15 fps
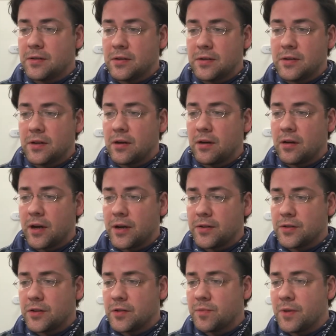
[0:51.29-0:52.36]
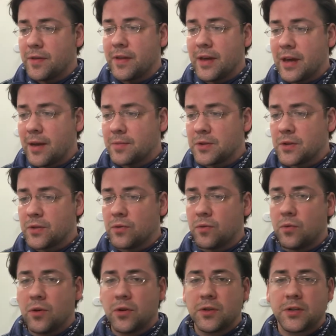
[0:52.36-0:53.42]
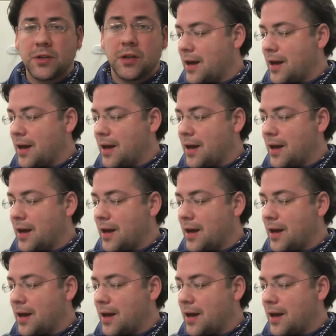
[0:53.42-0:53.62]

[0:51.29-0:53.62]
This year has just been the absolute worst.